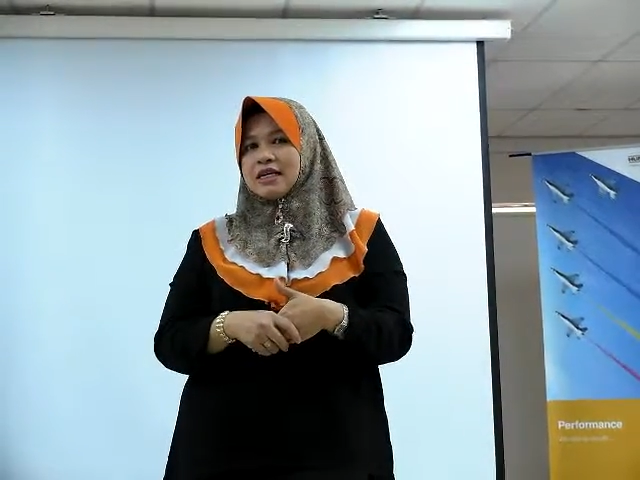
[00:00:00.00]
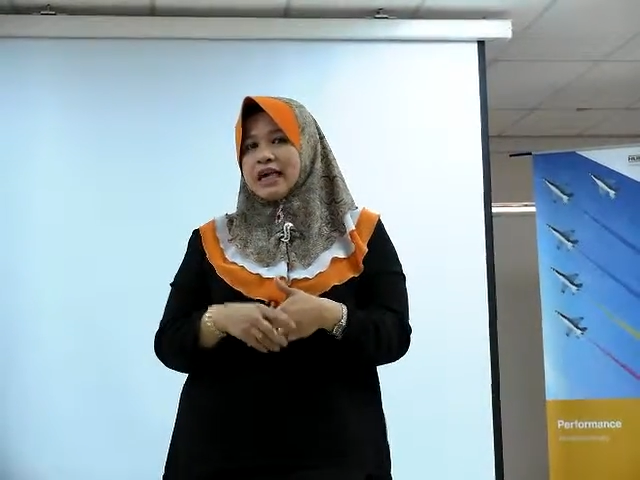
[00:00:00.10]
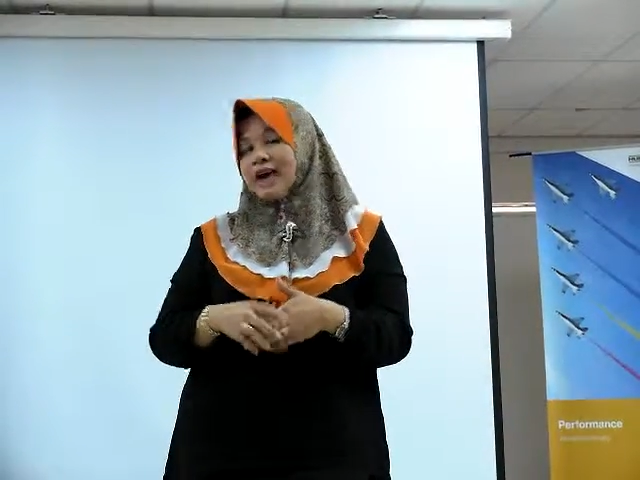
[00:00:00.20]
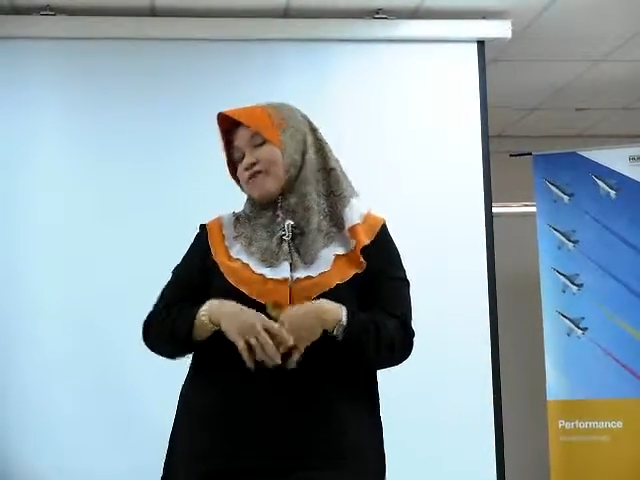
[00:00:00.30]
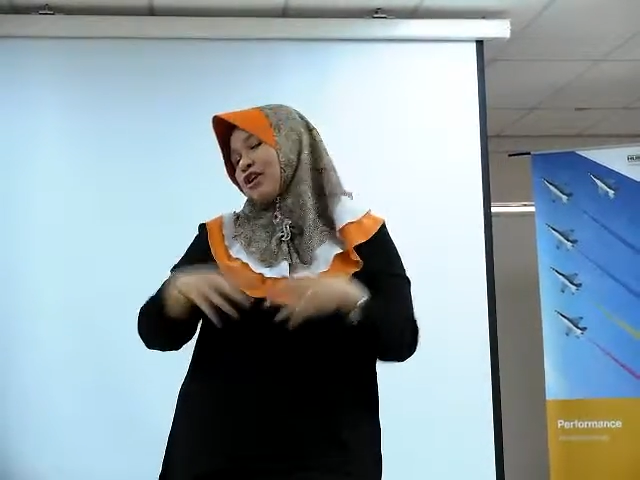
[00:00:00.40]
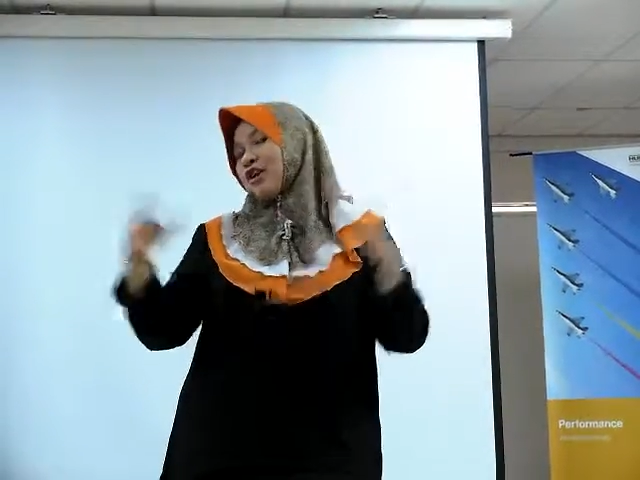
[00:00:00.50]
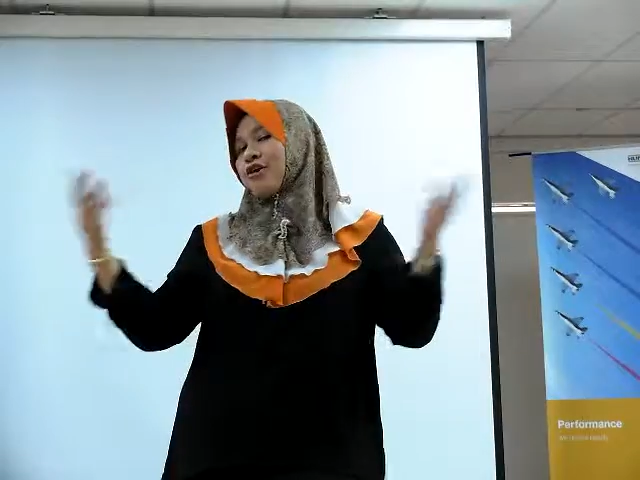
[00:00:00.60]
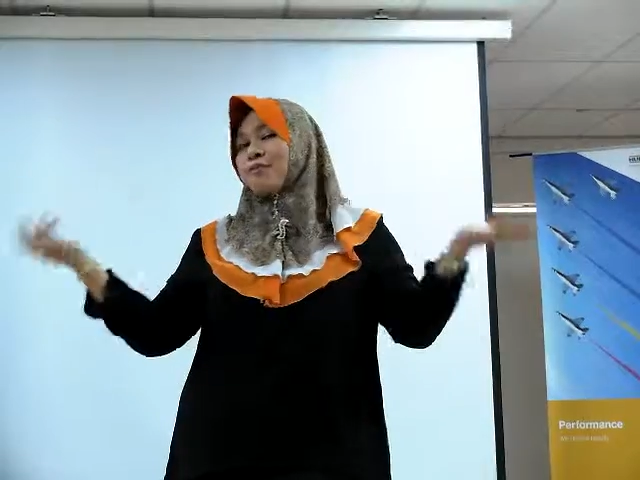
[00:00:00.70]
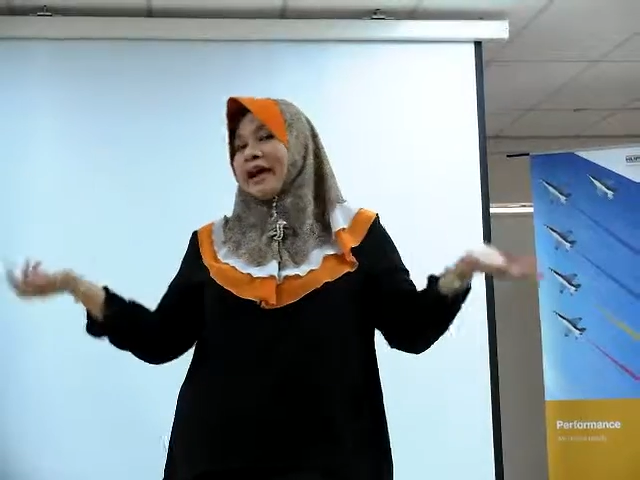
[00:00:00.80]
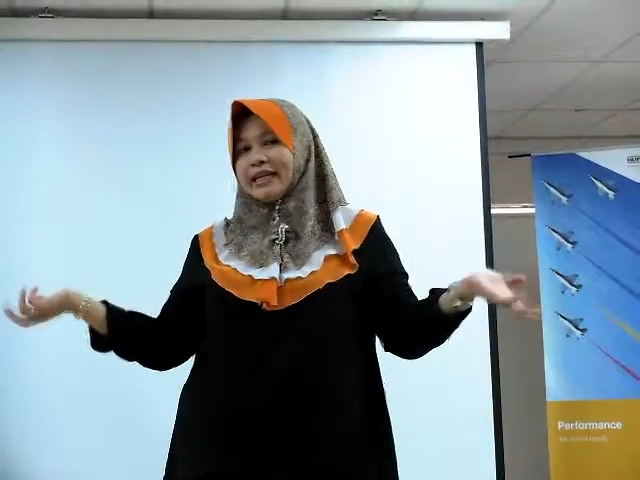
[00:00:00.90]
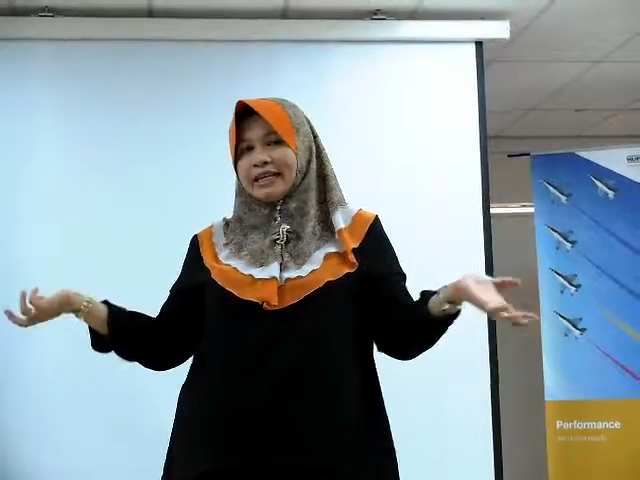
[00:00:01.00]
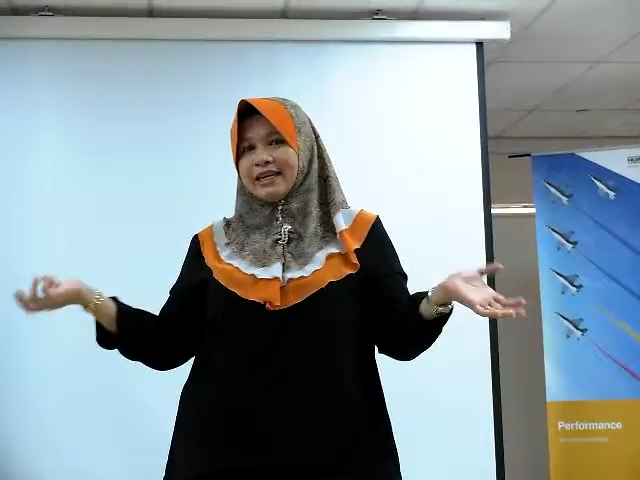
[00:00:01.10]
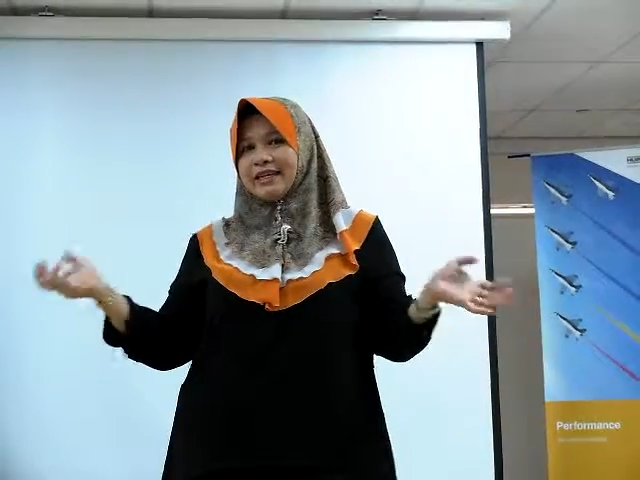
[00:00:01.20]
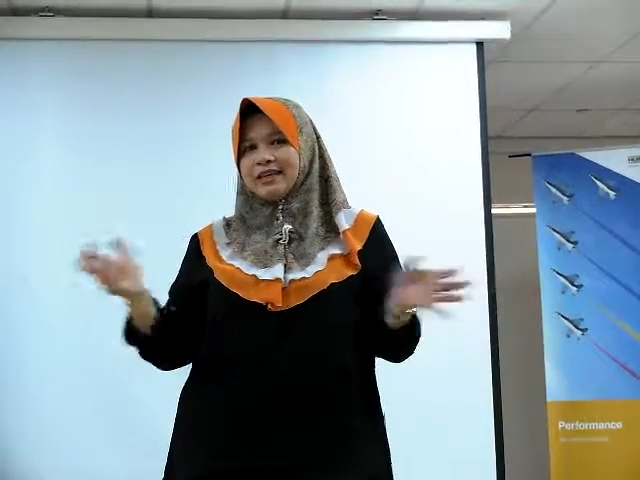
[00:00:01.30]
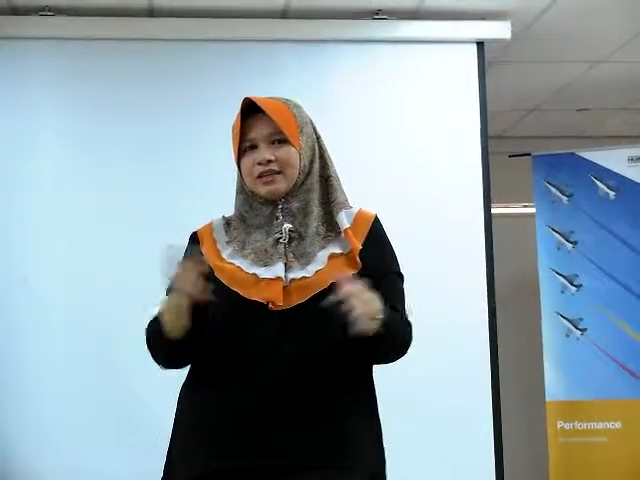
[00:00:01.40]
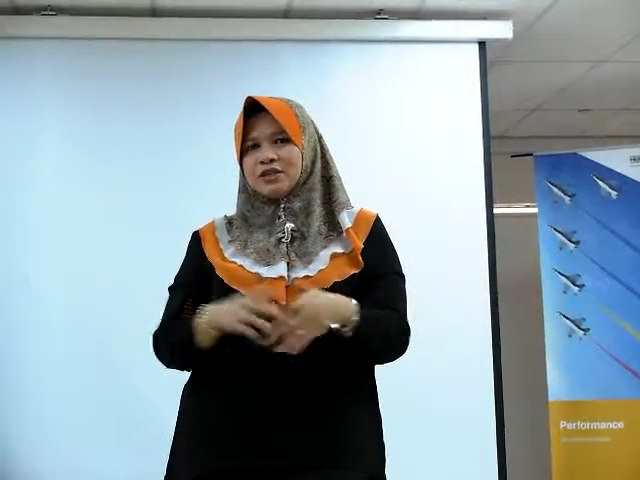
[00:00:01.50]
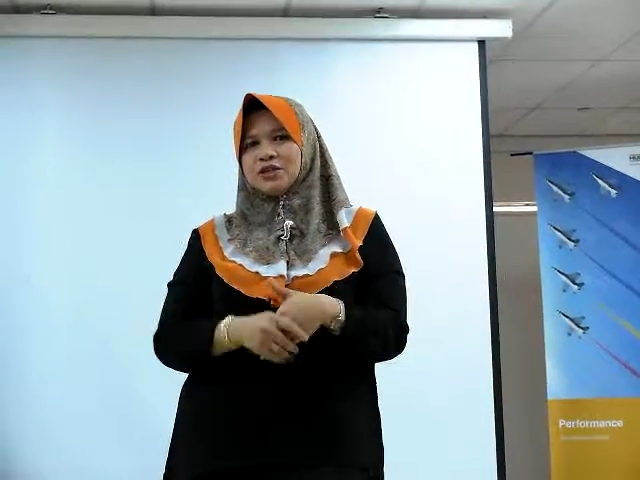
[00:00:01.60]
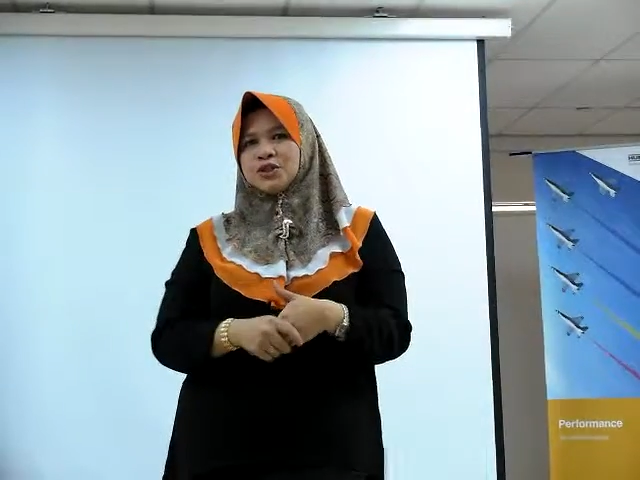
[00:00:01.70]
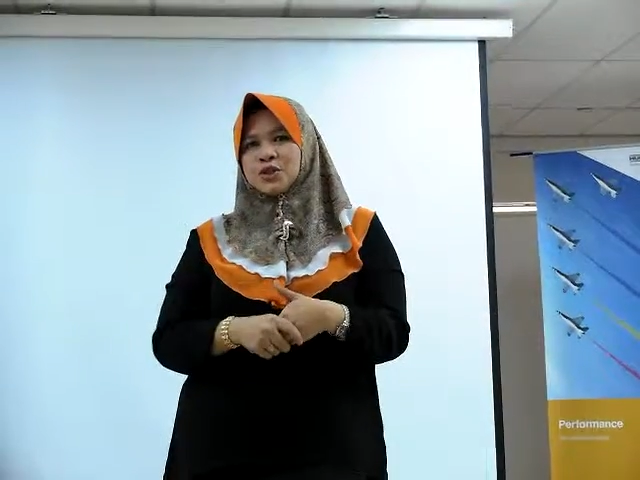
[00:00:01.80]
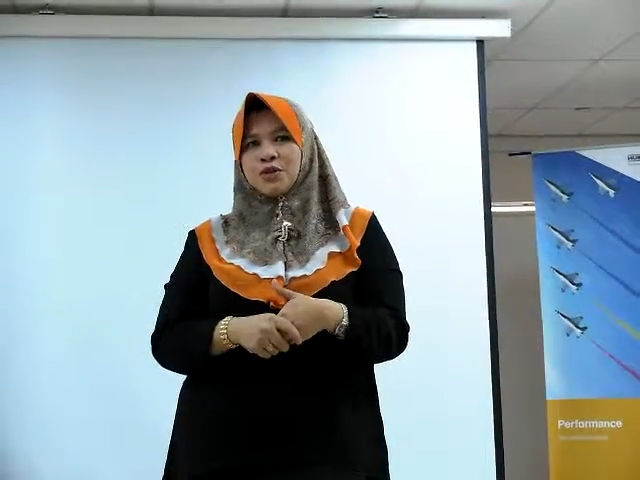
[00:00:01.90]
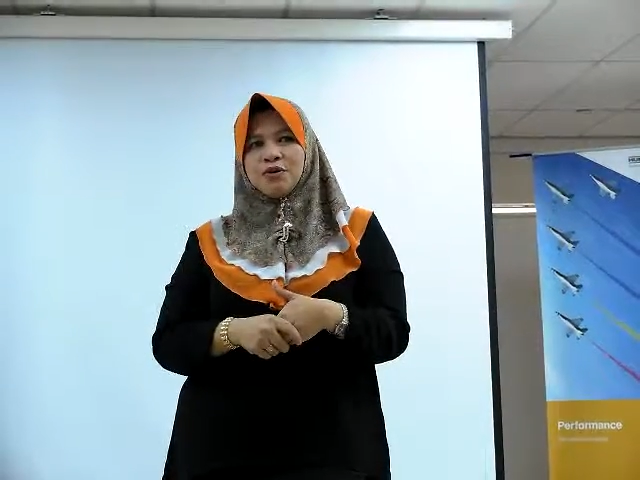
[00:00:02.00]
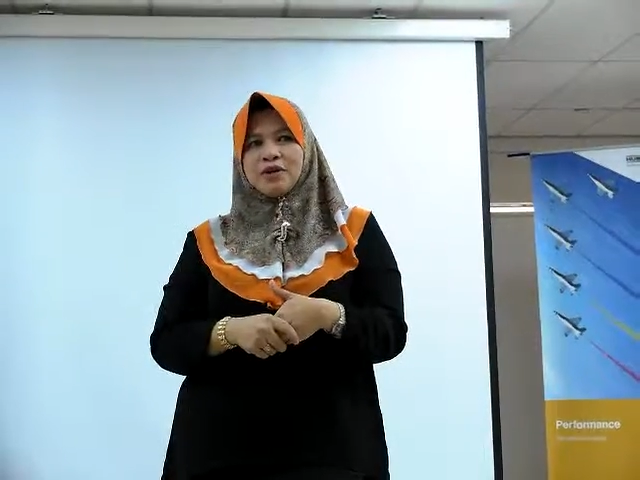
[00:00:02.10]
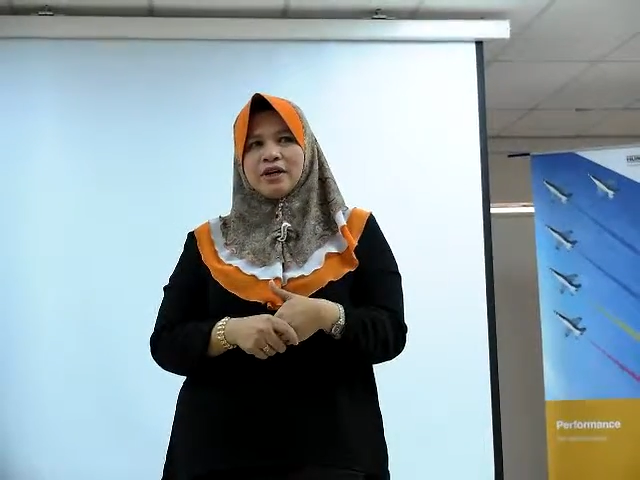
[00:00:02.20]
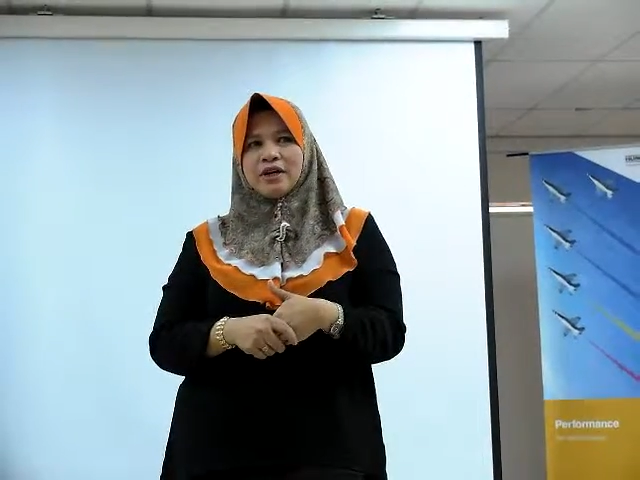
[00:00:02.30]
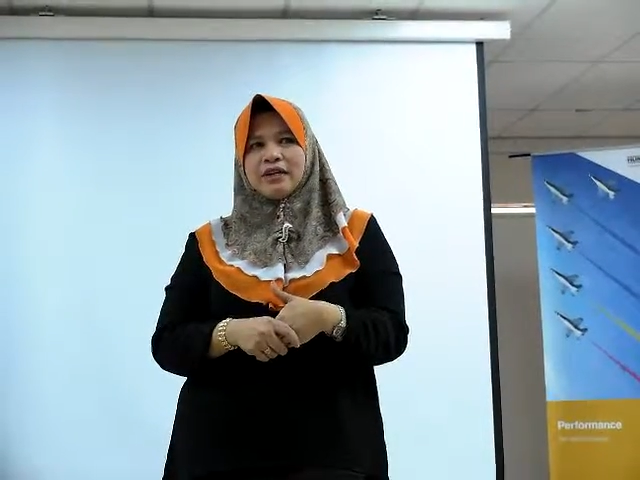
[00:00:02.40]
he have a lot of money, so